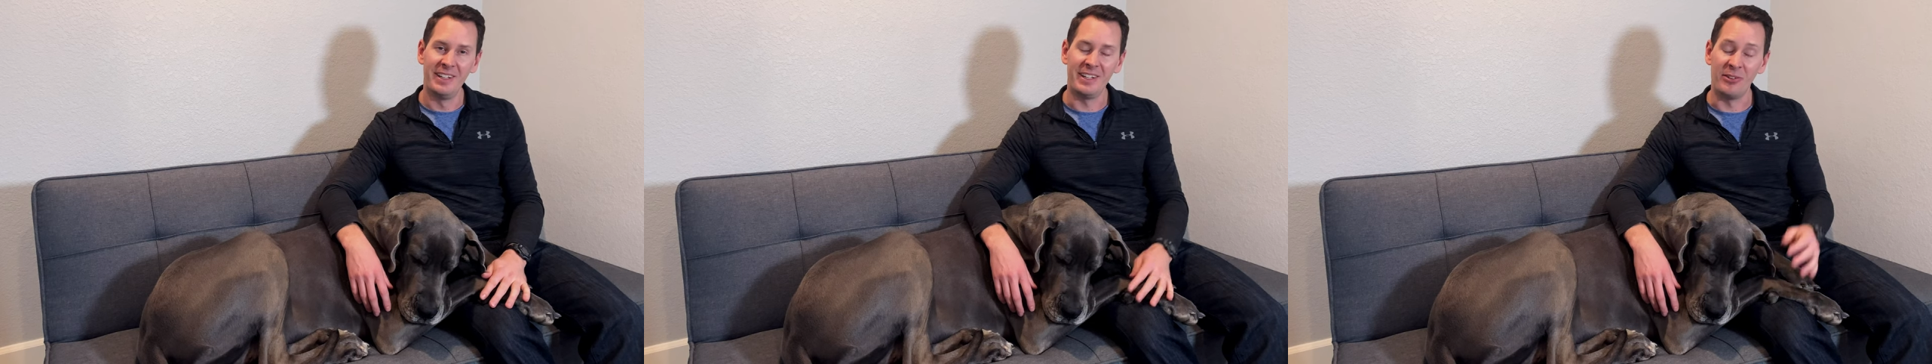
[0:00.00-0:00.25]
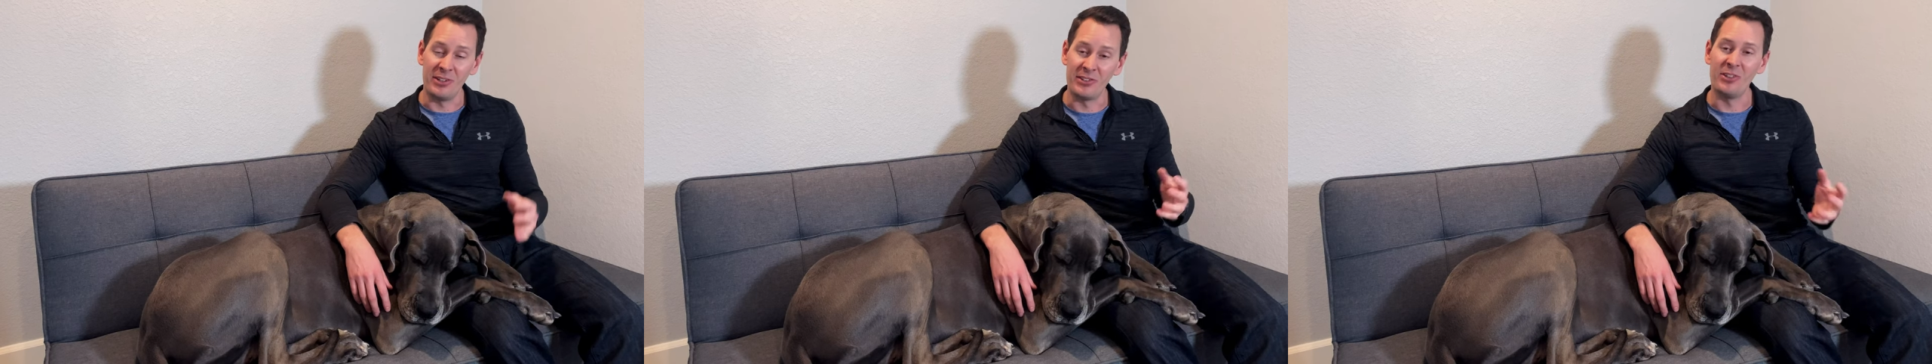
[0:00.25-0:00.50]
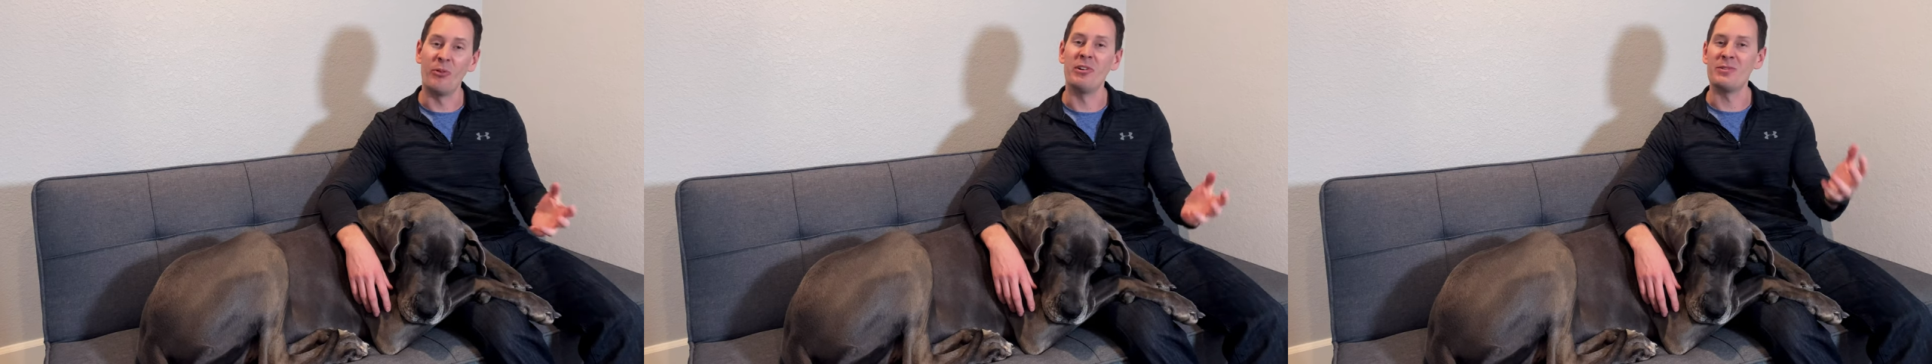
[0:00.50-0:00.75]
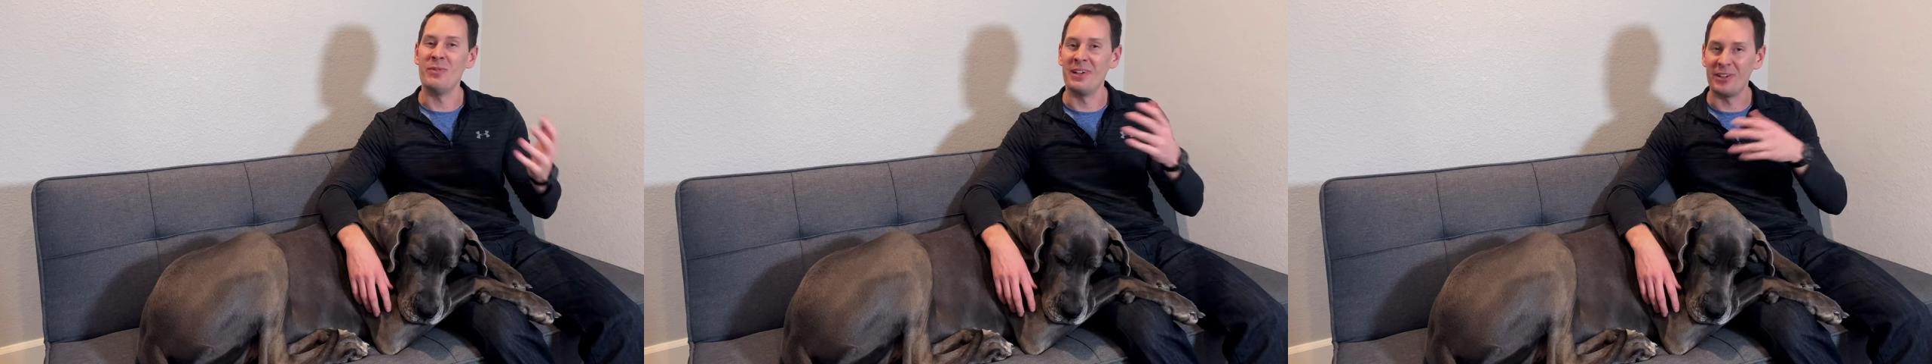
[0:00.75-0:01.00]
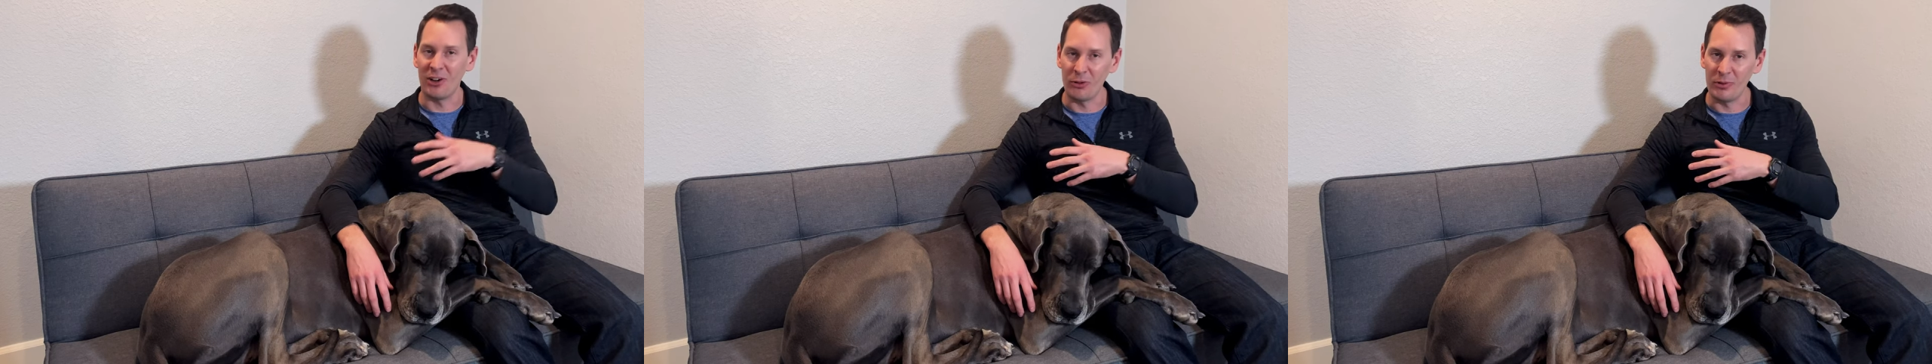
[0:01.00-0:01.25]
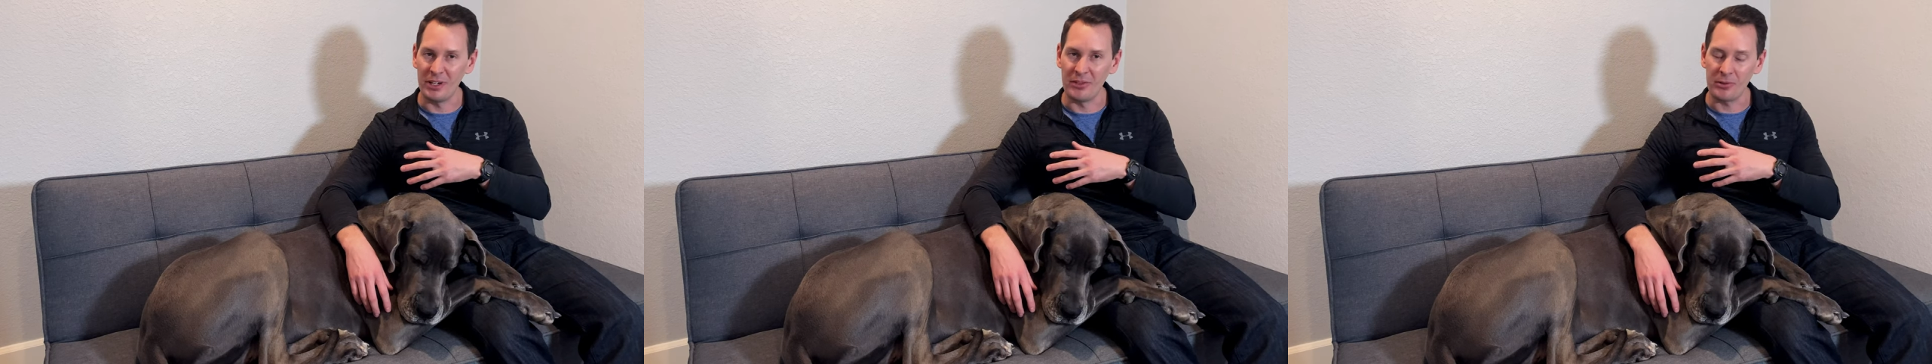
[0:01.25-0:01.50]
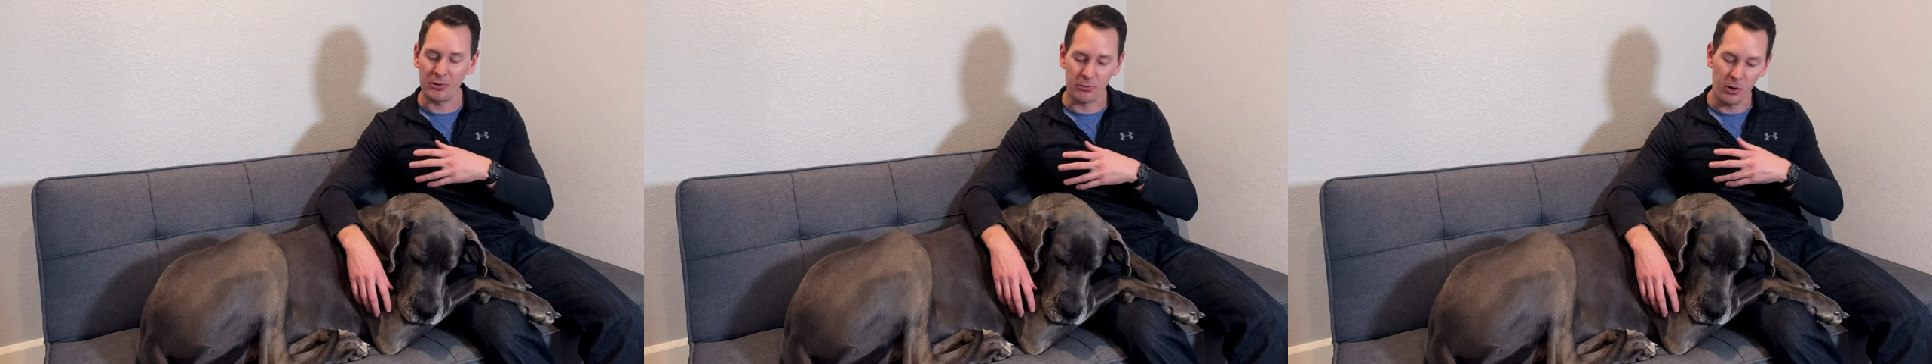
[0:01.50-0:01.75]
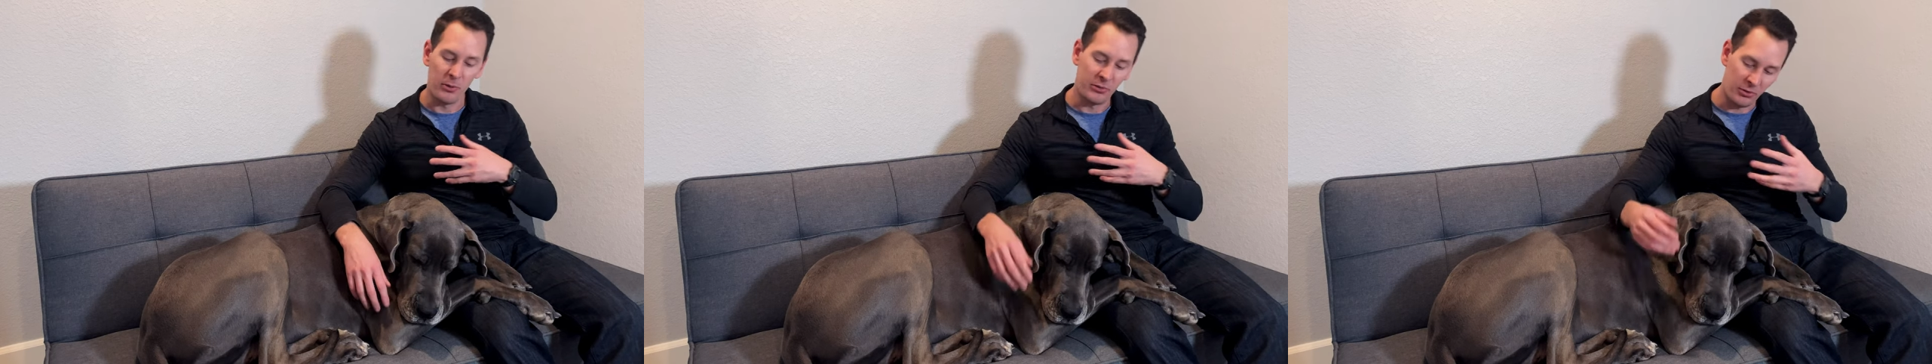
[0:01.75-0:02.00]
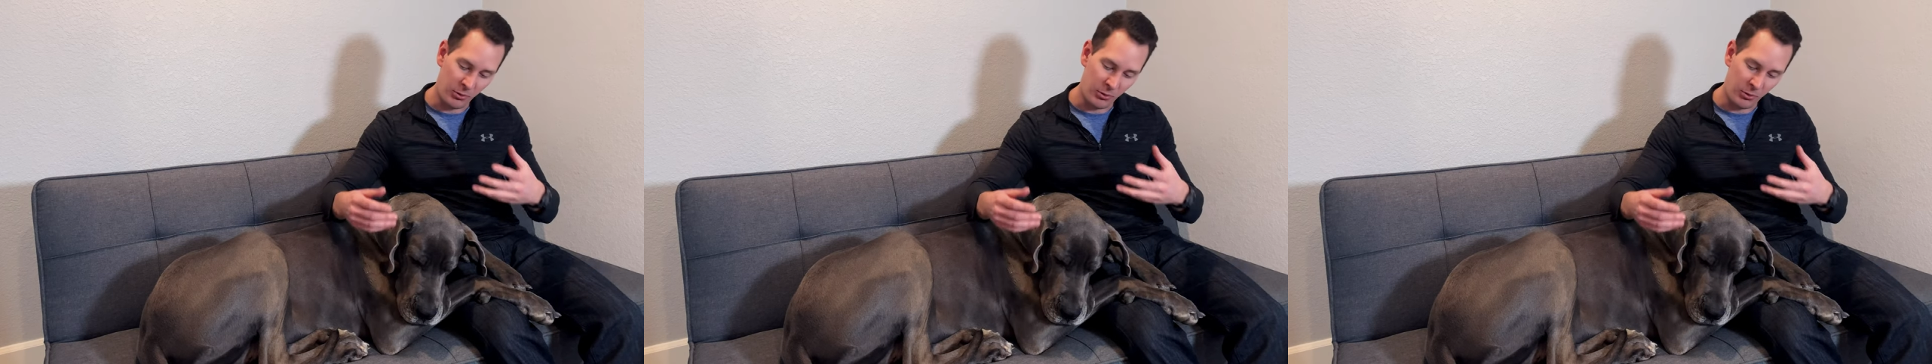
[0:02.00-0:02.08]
you know, doesn't always make it all the way down their throat.